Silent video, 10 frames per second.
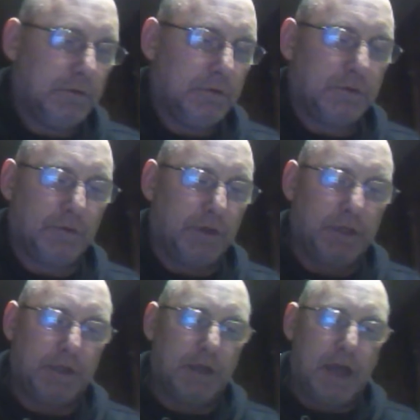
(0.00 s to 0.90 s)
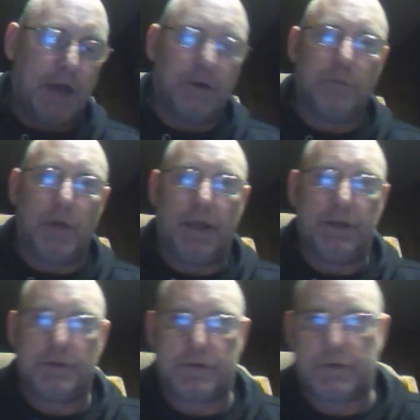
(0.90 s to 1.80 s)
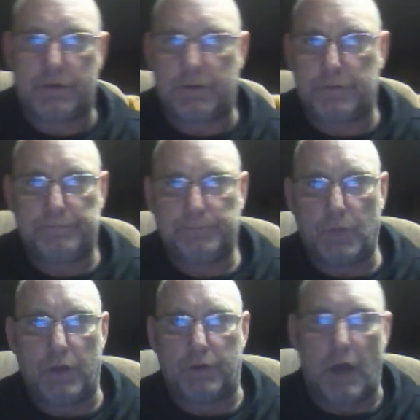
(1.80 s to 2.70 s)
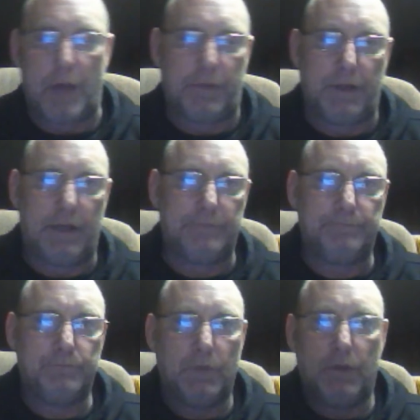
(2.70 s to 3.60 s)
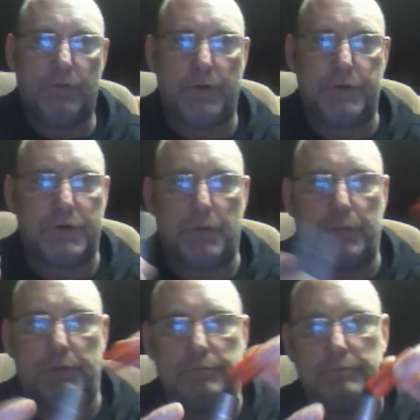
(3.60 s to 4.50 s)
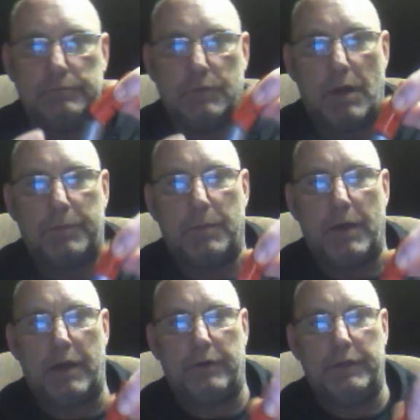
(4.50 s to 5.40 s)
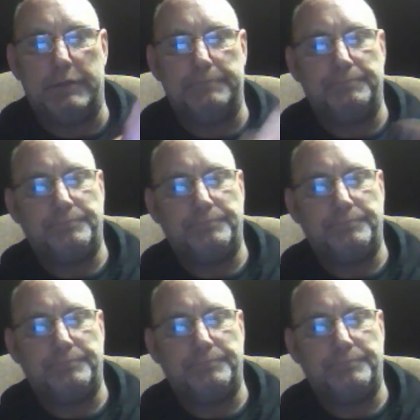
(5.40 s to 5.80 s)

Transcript: So then you can add or minus on top of that. Very simple. Drop the battery in.